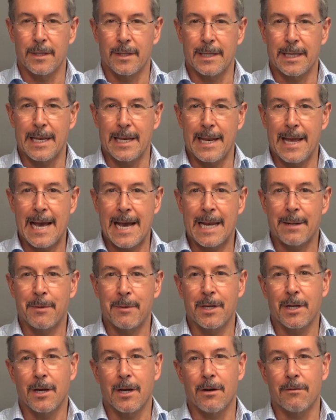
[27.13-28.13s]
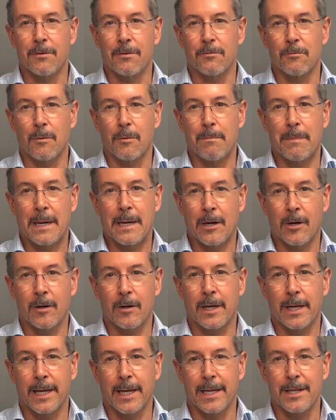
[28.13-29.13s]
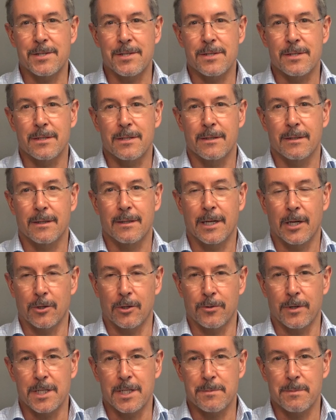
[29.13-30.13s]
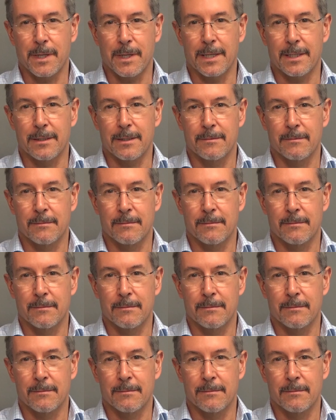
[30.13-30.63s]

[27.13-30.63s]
the anatomy of a repair case hair transplant.